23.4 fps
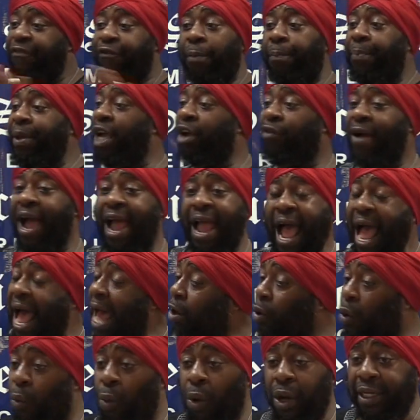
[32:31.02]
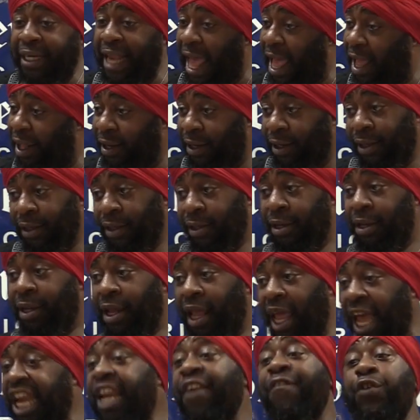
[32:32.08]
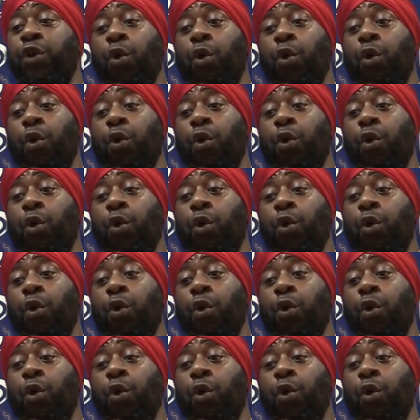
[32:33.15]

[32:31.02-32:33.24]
forbid, right, I don't want that. And if